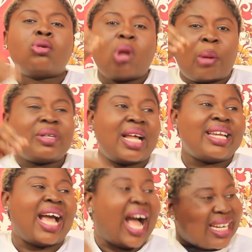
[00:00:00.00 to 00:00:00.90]
na mo then
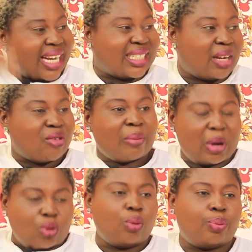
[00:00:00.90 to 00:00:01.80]
the adasa
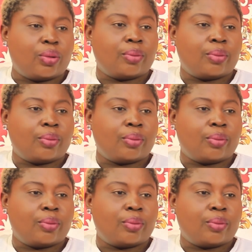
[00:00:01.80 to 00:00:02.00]
drama group,